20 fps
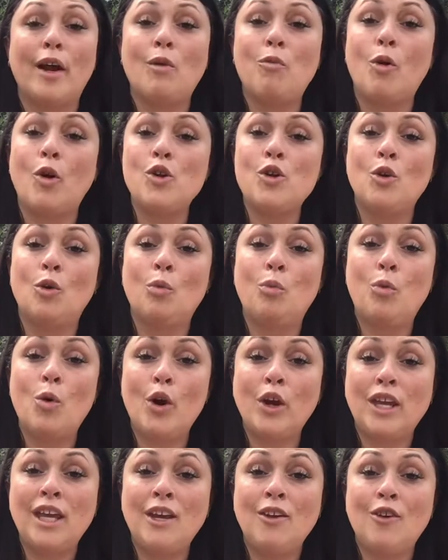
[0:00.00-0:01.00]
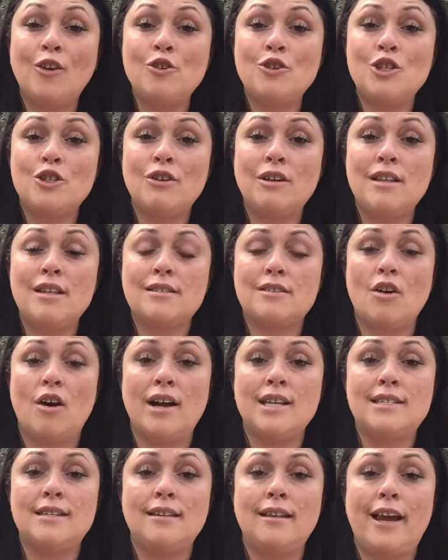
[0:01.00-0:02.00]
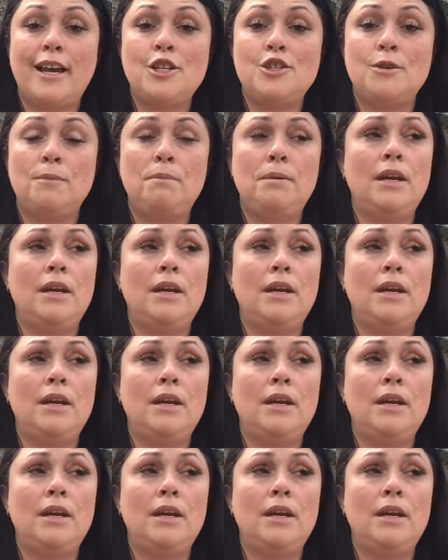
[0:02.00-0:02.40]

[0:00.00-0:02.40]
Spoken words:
what you're working on during this isolation